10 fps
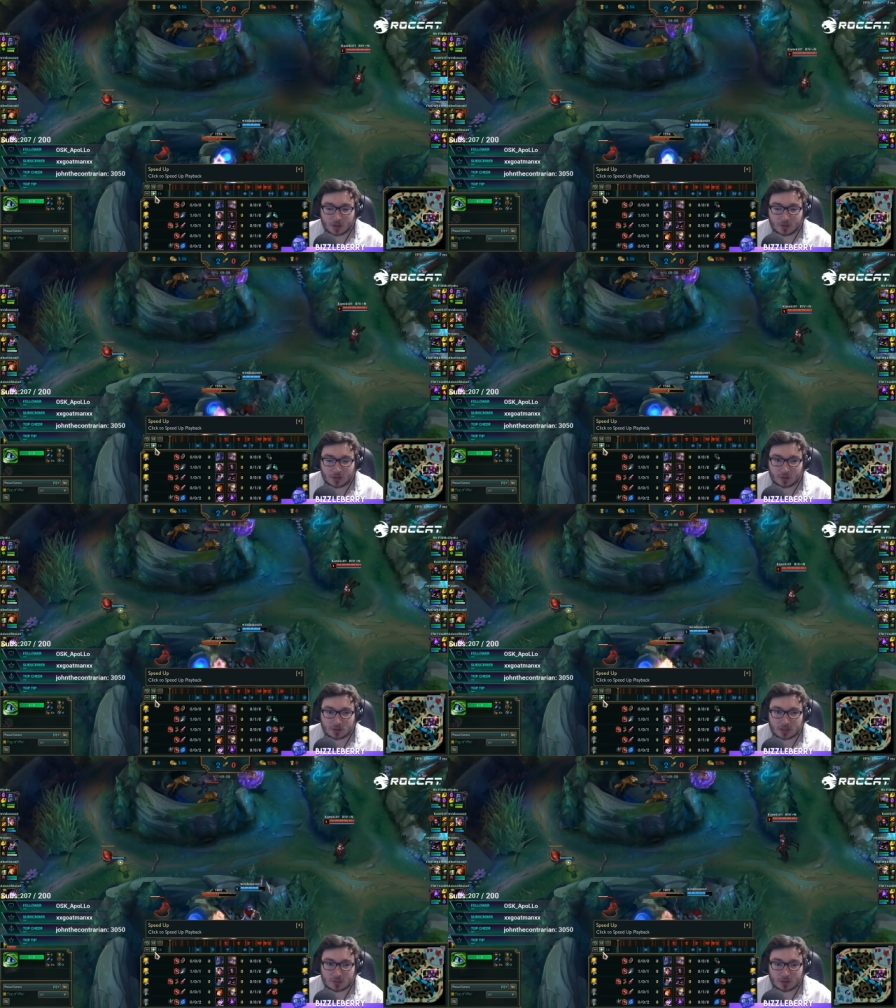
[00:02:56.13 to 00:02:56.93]
I think
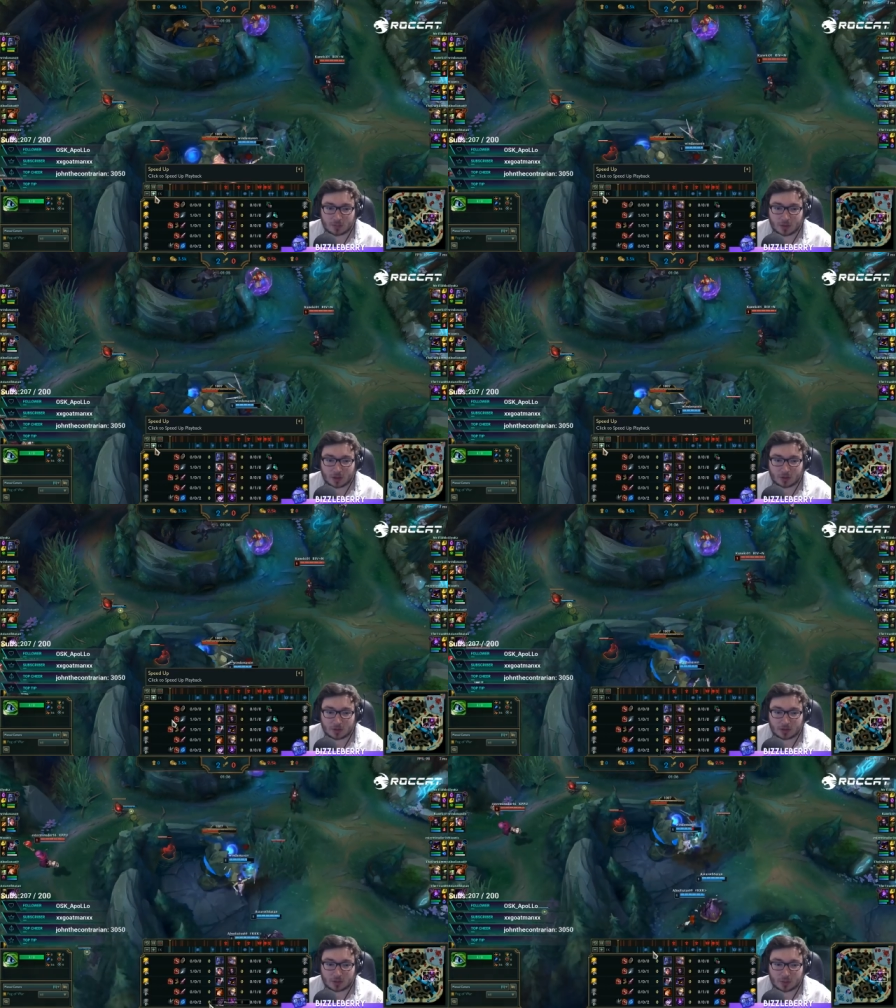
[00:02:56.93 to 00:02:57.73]
your team can pile
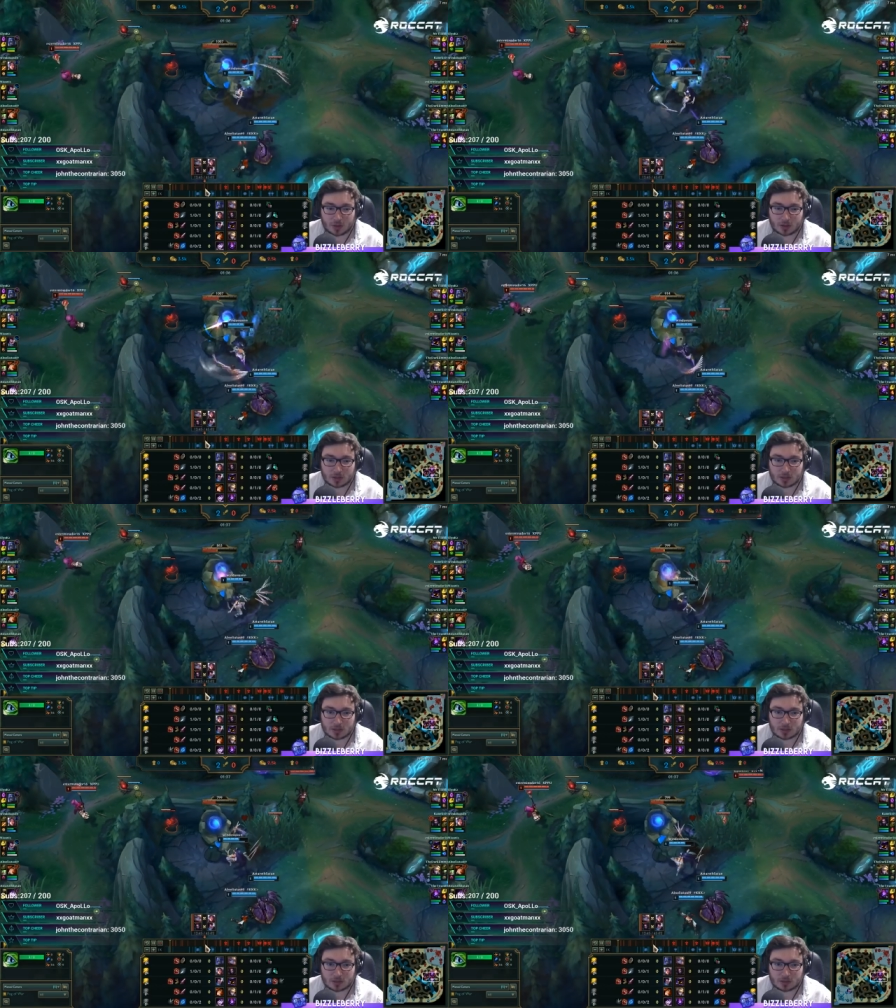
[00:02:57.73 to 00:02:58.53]
on here quite
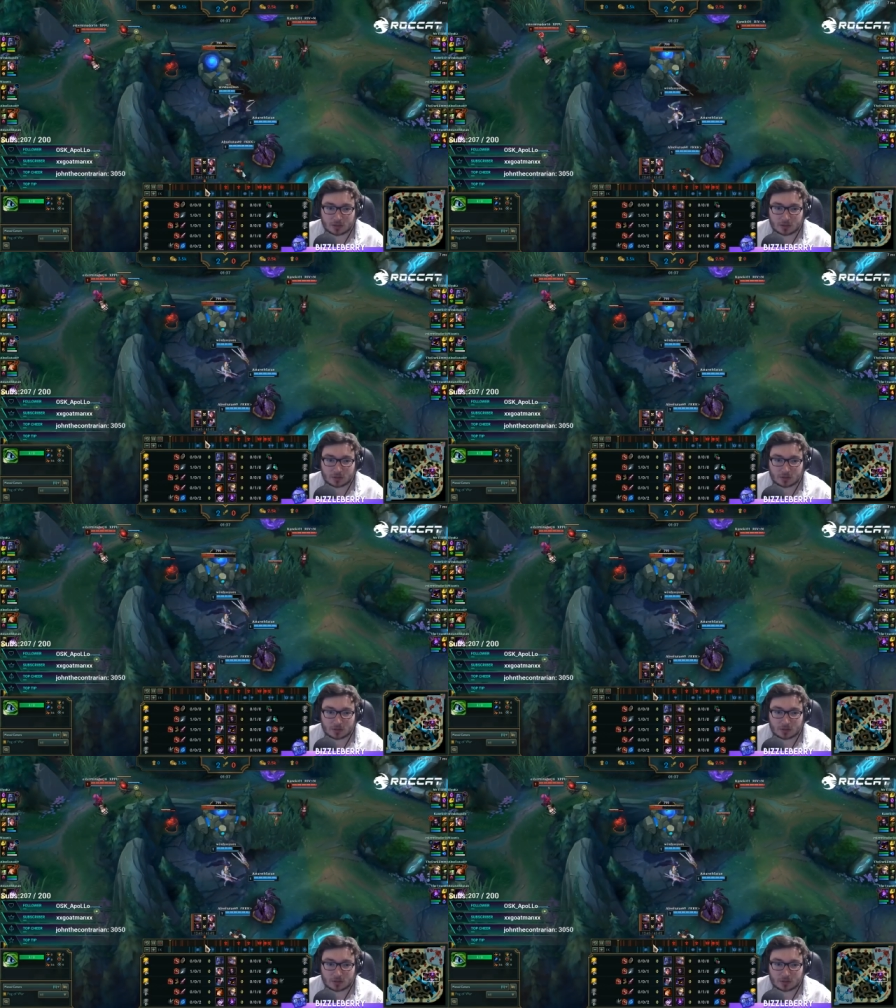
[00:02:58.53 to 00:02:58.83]
nicely.